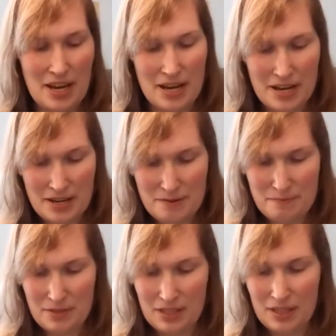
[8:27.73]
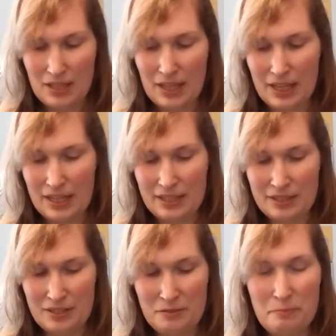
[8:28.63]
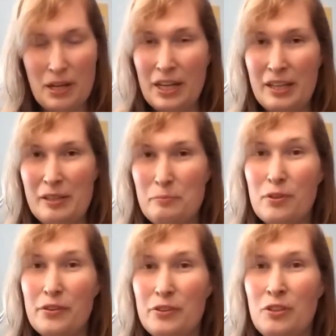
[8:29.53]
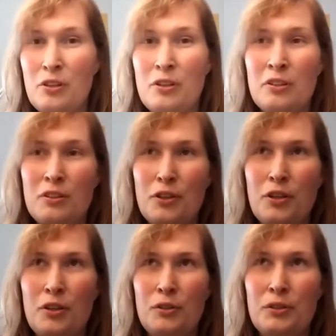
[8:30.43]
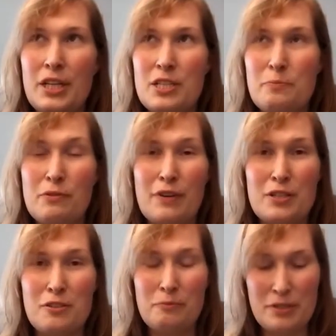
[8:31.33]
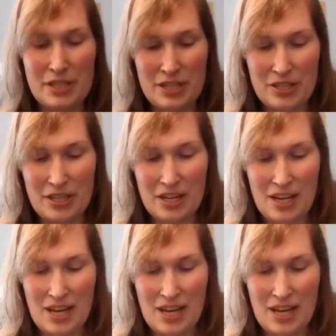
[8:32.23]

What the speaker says: And my brother-in-law, who is a professional musician,